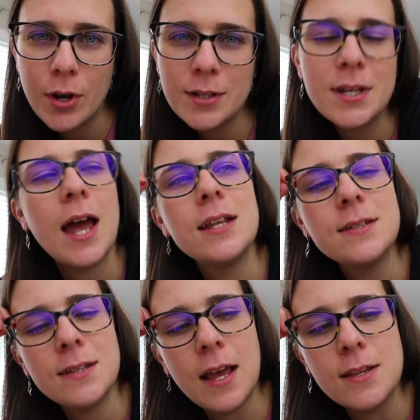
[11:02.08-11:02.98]

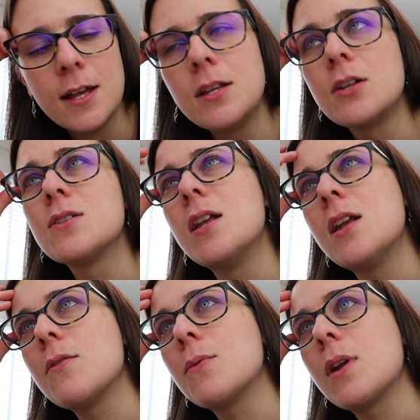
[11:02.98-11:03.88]
intense. And then there's
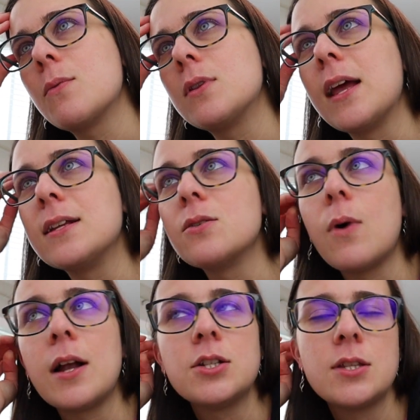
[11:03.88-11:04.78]
another one I would like to
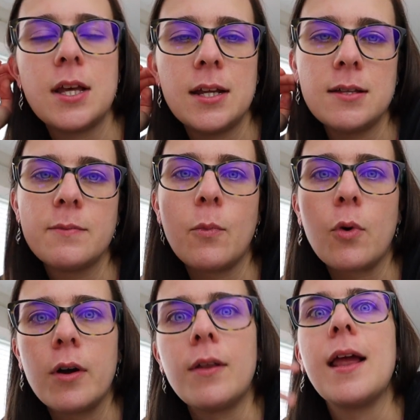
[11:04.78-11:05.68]
watch that is
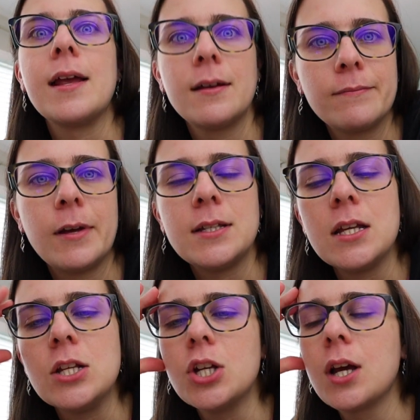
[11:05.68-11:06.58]
more like a
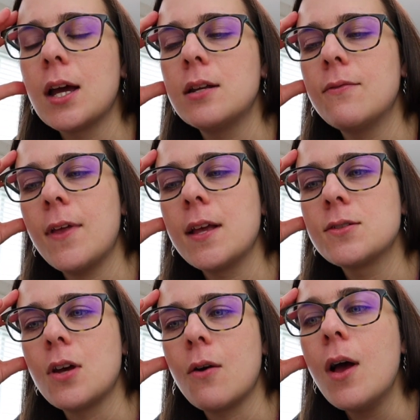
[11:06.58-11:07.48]
teaching kind of thing.
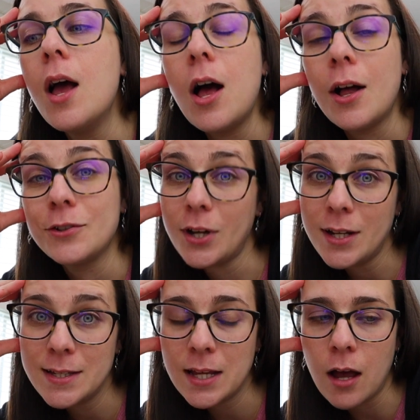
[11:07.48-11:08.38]
So I'll try
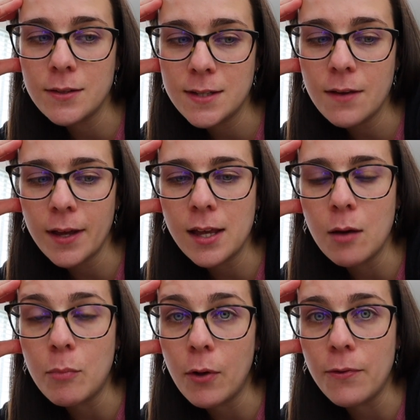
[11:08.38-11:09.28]
to see, I'll see if I can
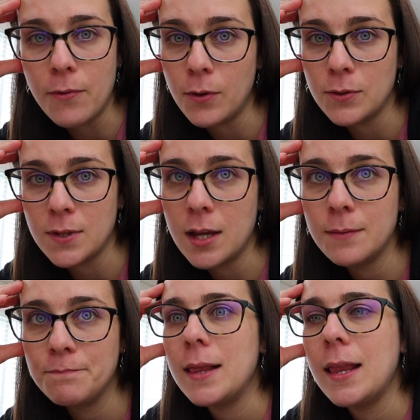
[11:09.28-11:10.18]
get both of those
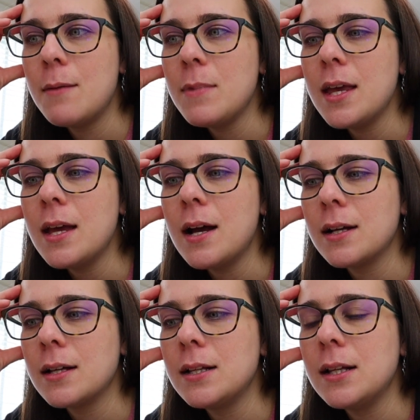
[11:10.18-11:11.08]
in. So let me
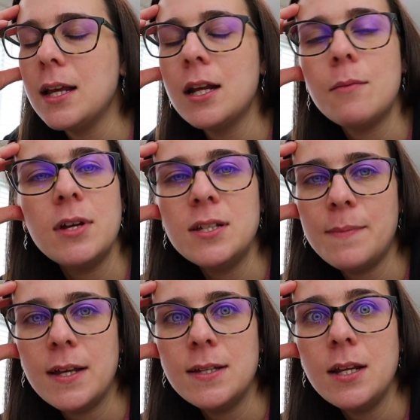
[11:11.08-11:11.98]
clean up my
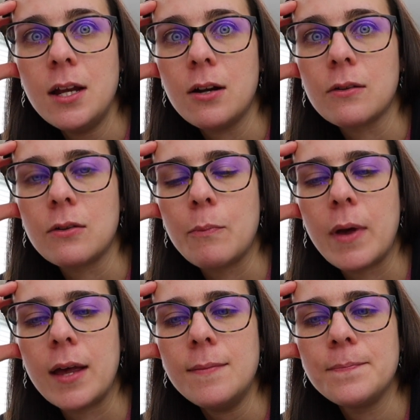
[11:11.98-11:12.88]
space in here a little
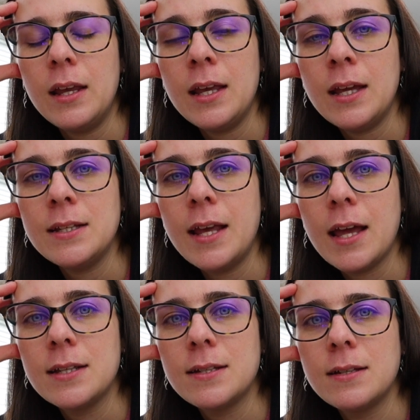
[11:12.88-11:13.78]
bit and
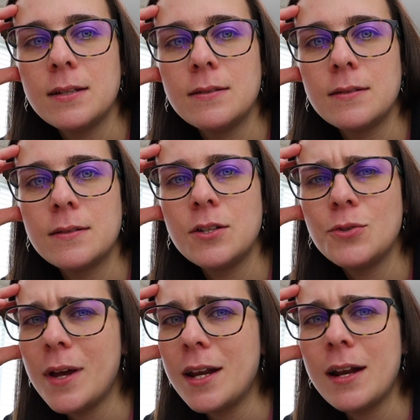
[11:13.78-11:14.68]
get
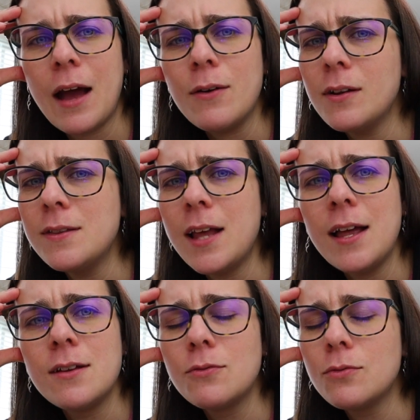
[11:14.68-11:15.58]
situated out on
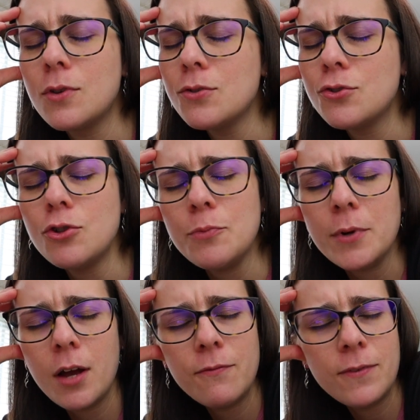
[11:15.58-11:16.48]
that, those
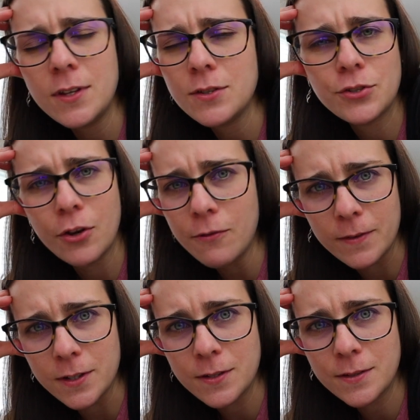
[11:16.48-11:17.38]
super comfy
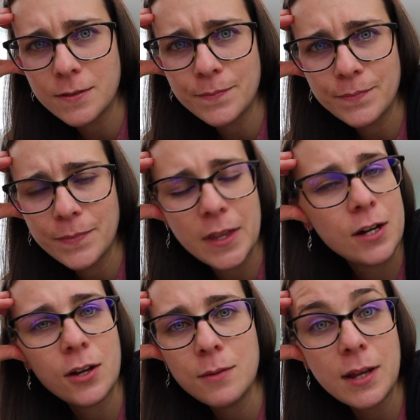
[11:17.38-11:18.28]
sofas that
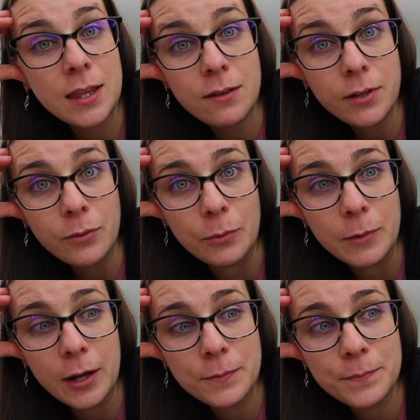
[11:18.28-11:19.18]
are in my living room
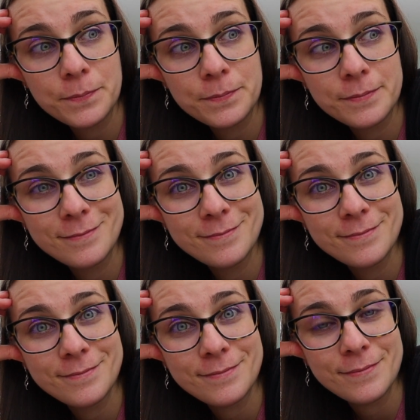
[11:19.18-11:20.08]
now.
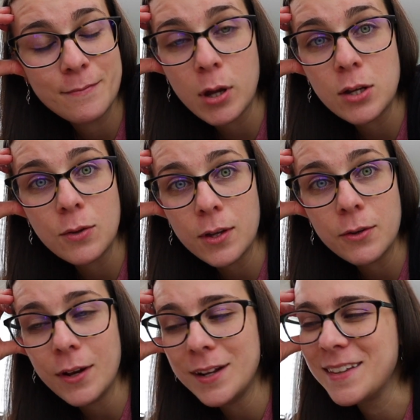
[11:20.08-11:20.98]
My newly
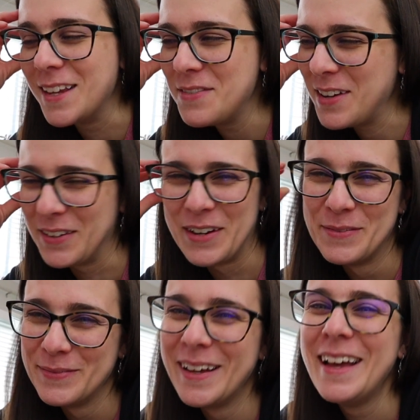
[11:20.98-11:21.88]
created living room.
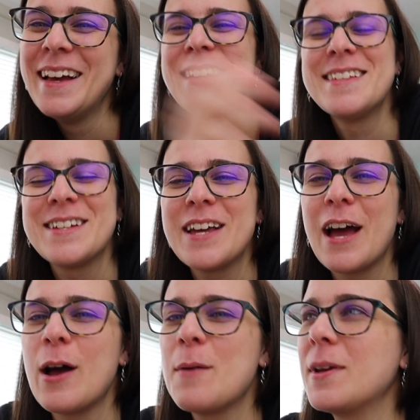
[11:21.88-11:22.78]
So
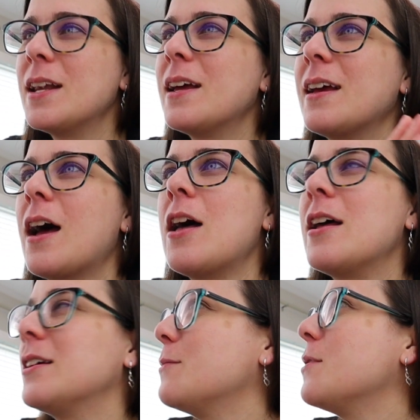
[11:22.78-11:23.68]
yeah, I'm gonna,
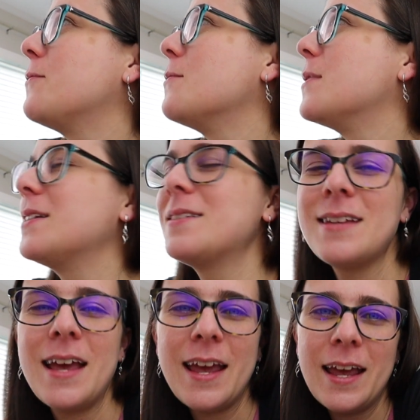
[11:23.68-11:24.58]
uh, give me a few minutes
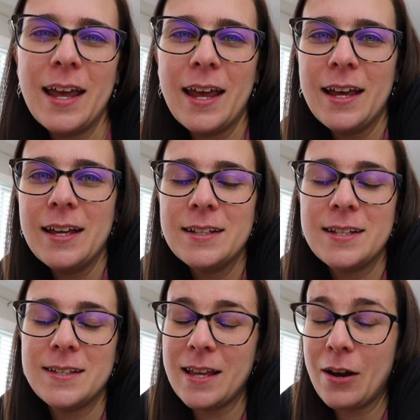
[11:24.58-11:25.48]

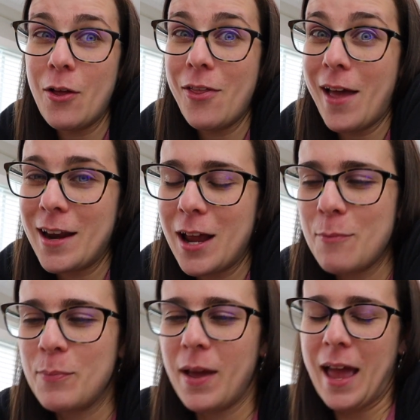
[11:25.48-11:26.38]
to set all that
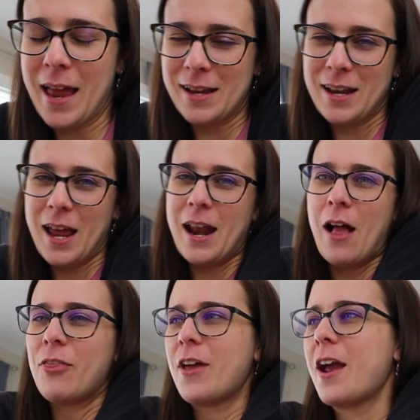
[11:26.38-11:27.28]
up and head
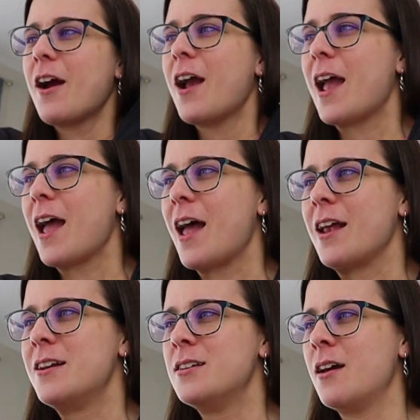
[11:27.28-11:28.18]
out there,
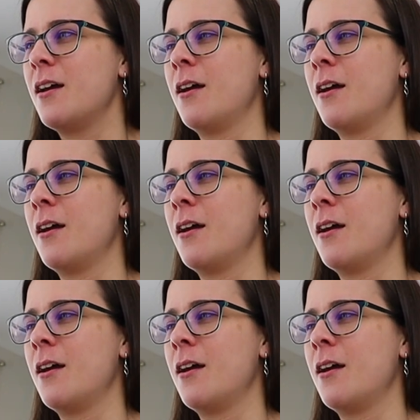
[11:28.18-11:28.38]
and